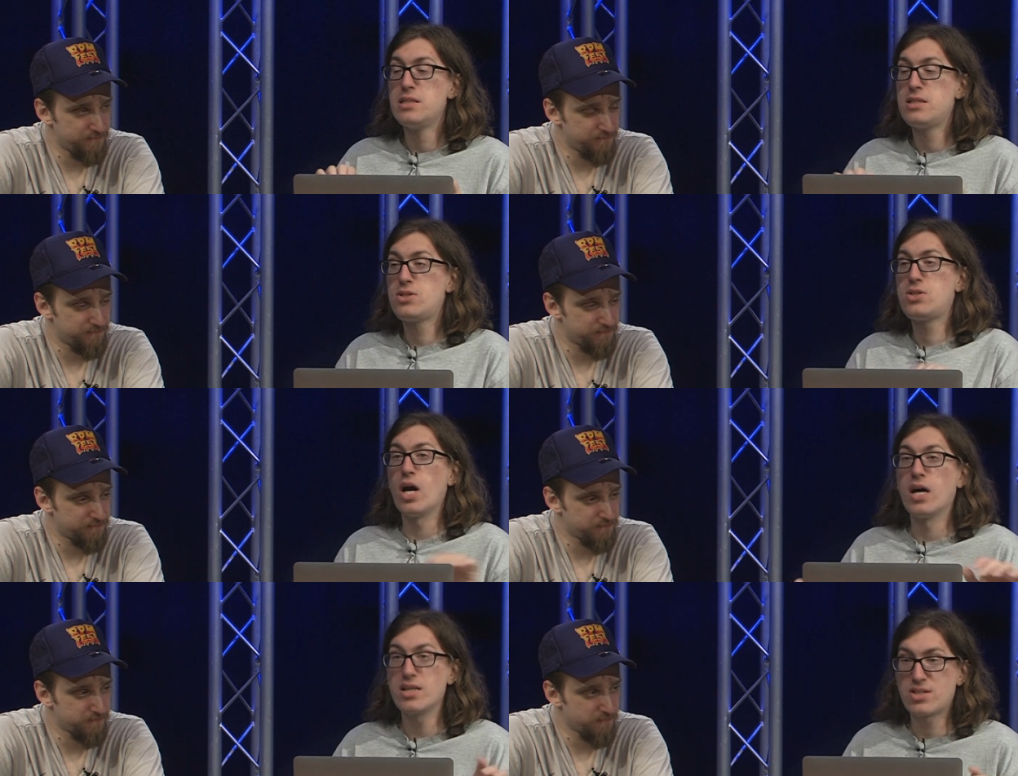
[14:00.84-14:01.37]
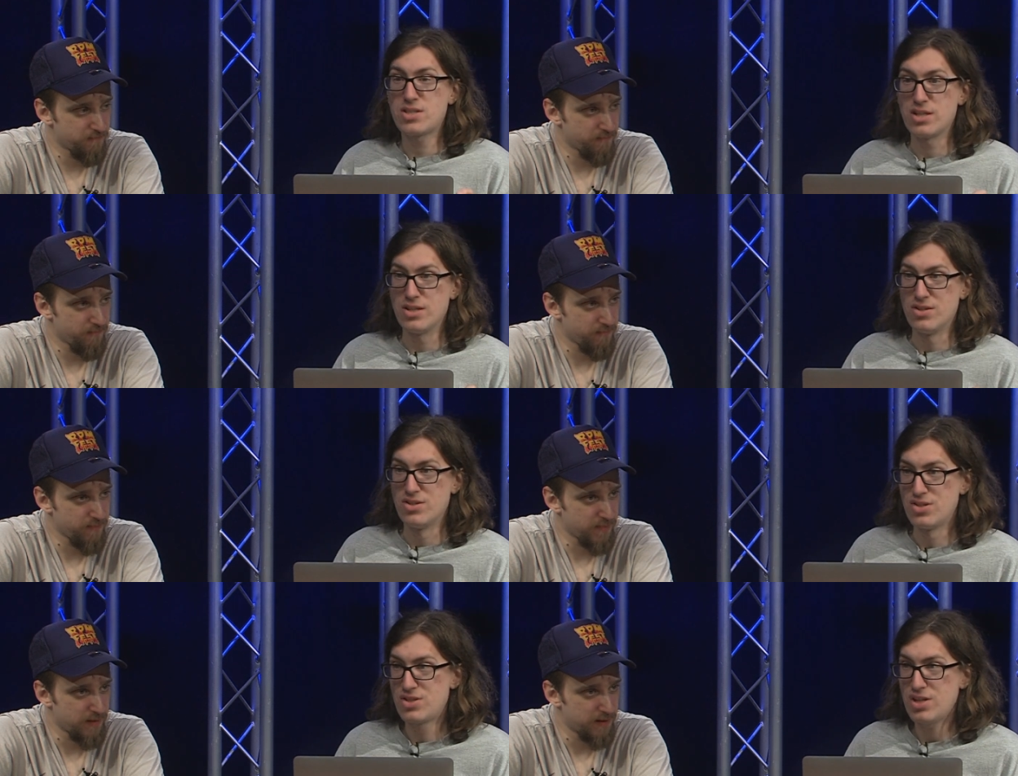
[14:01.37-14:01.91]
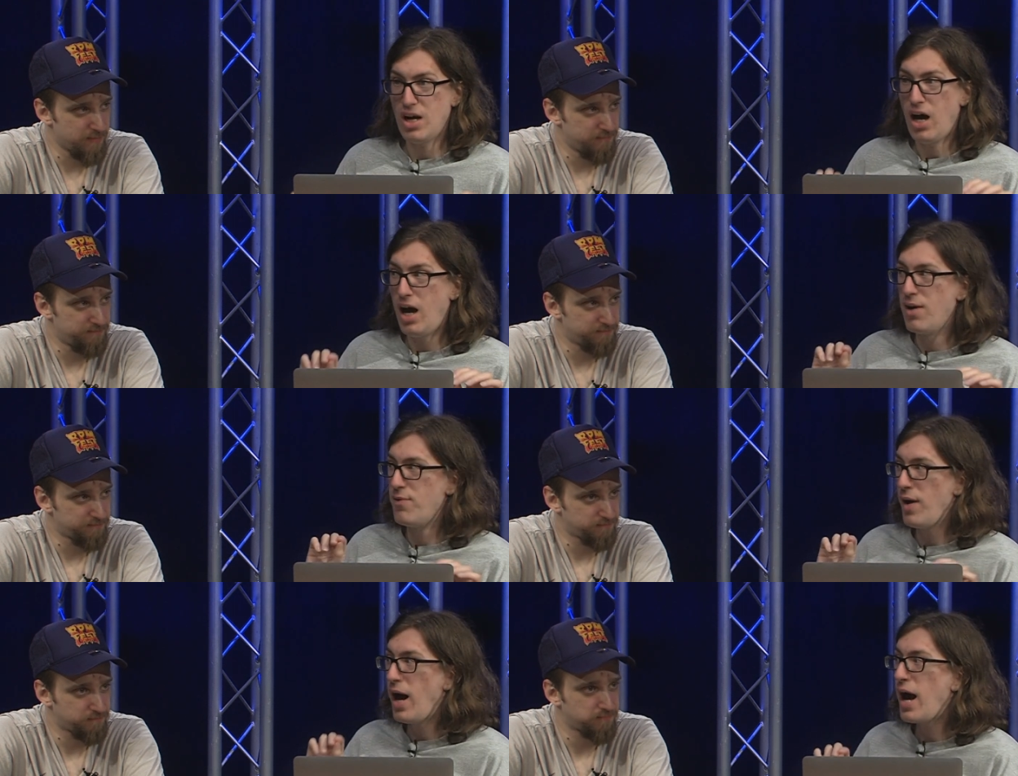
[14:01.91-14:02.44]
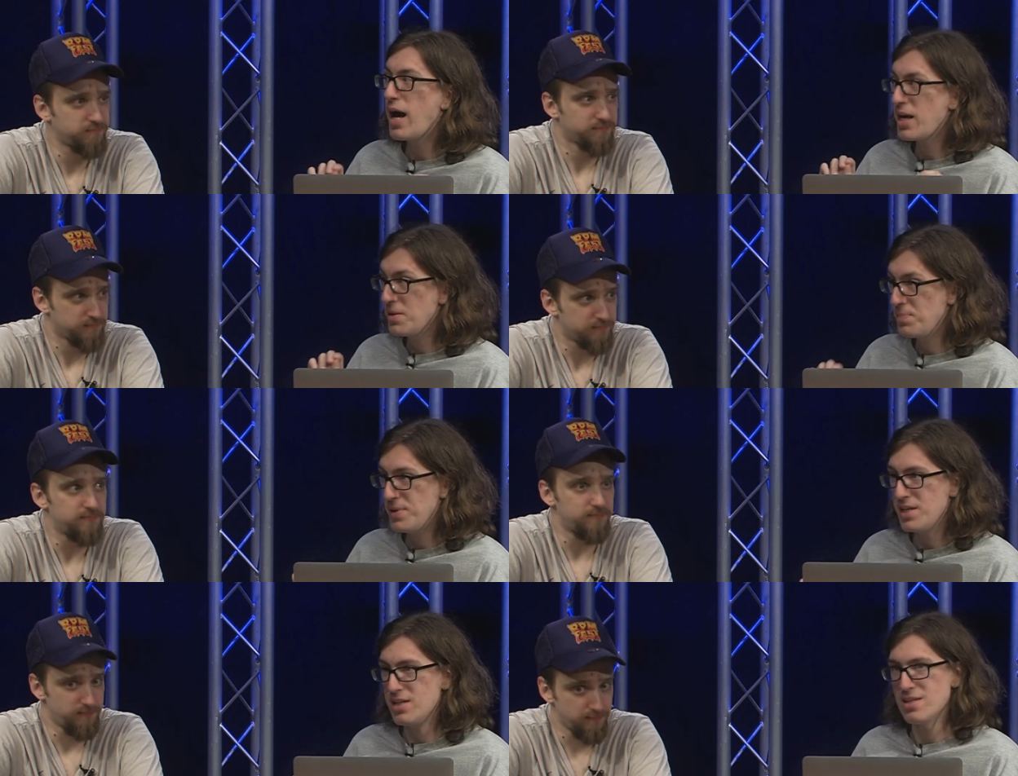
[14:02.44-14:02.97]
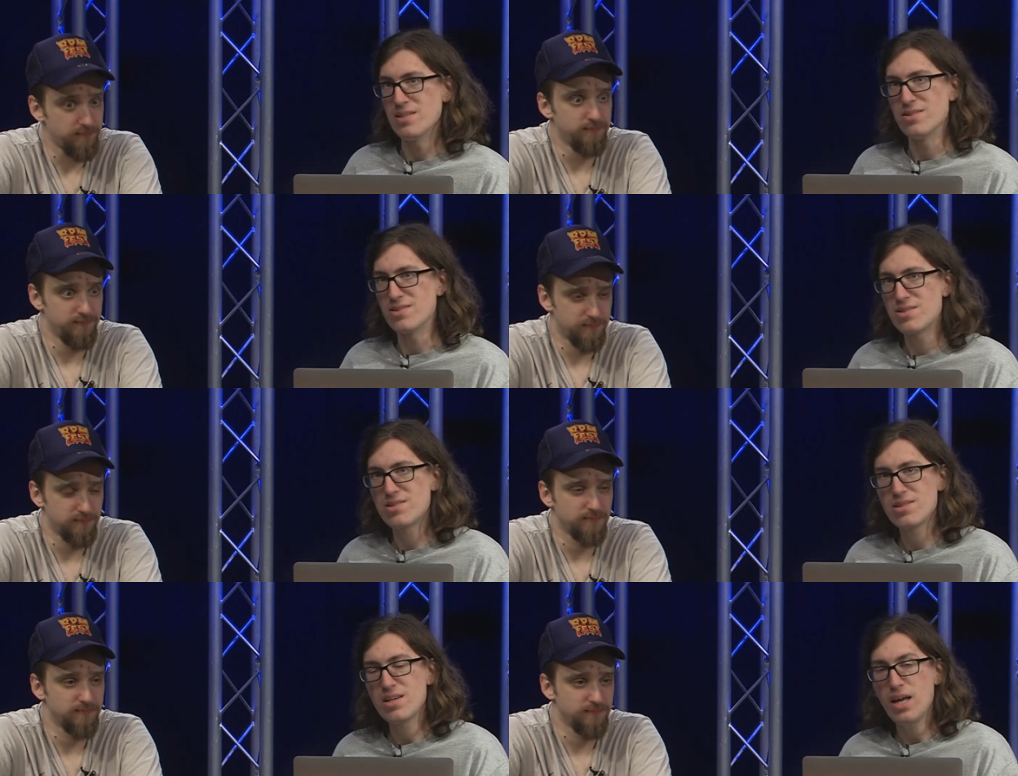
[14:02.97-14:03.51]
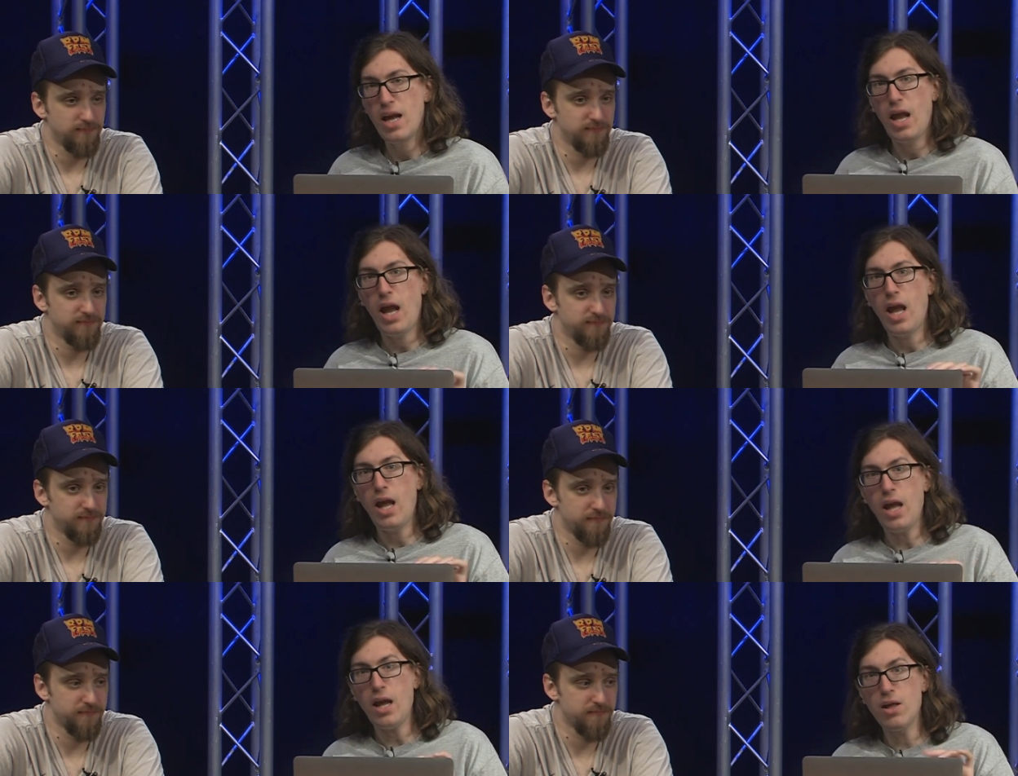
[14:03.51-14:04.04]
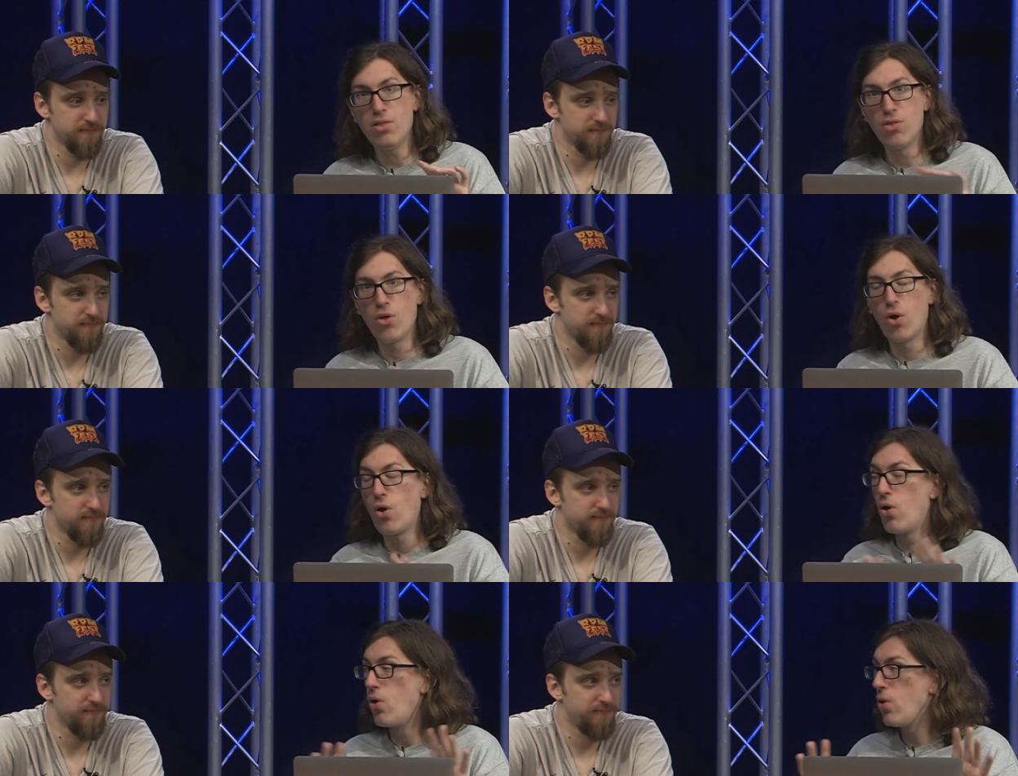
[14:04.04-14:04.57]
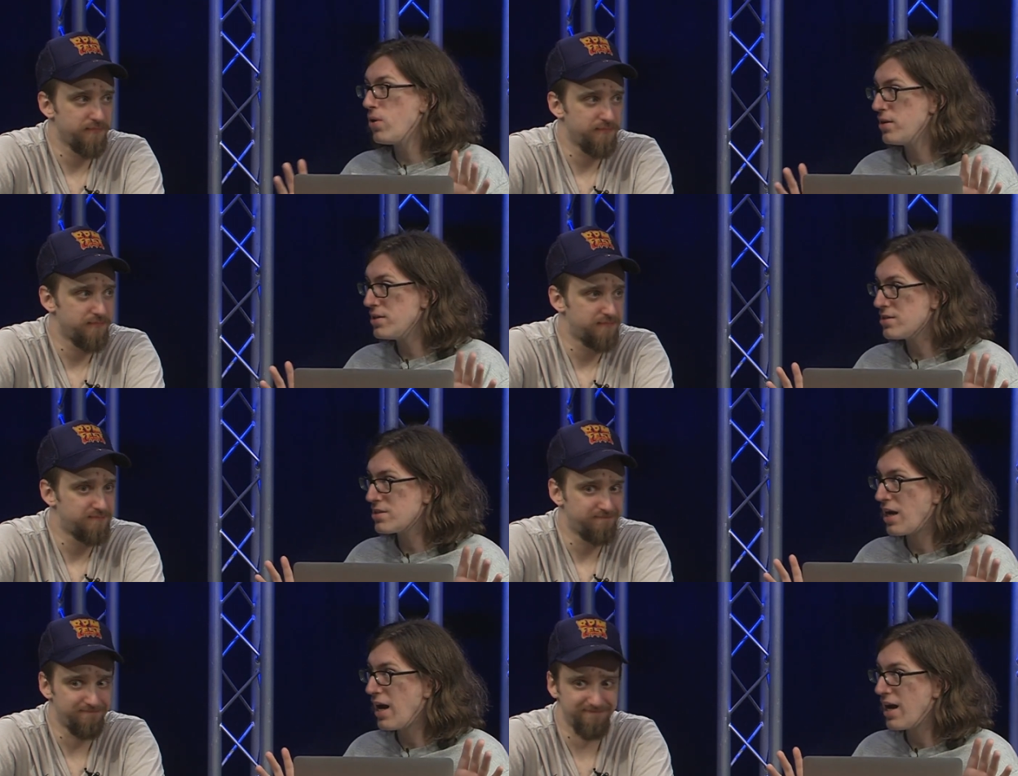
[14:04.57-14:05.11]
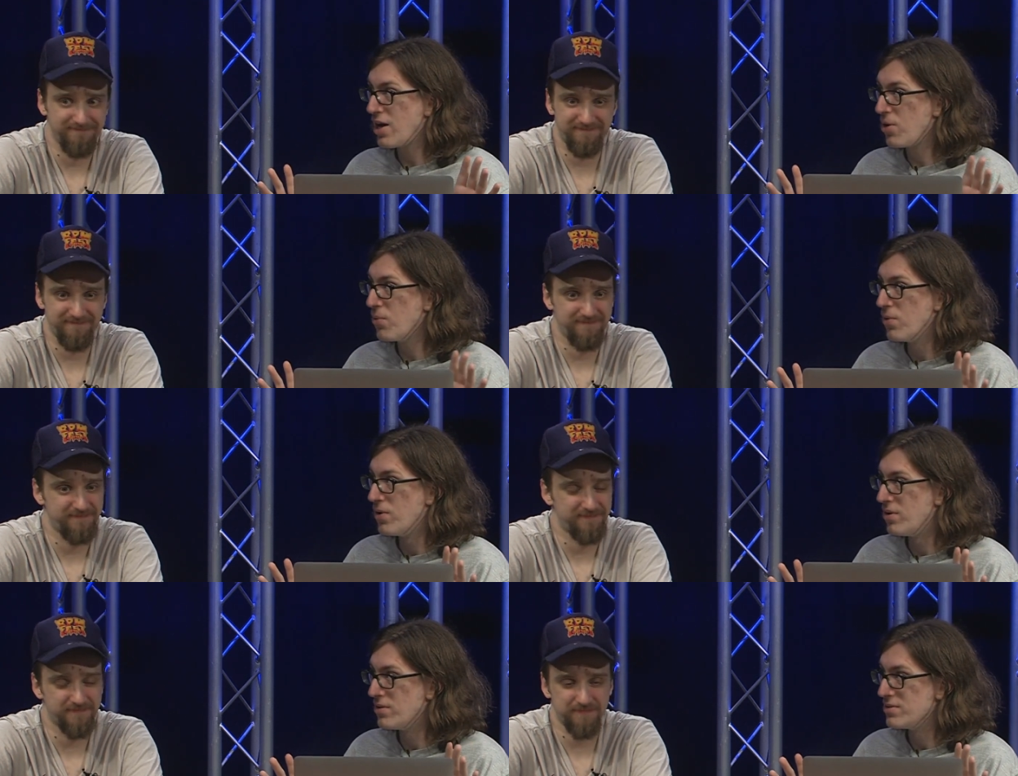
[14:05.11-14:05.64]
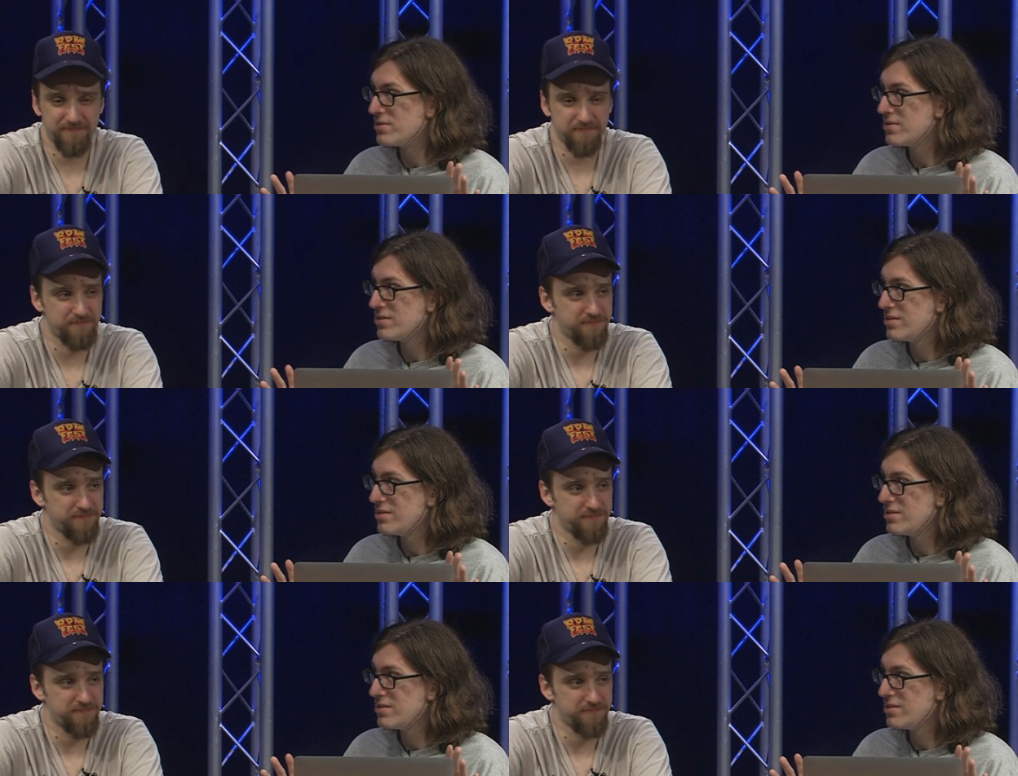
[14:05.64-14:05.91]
Speaker 1: dozens of IPs in the whole entire world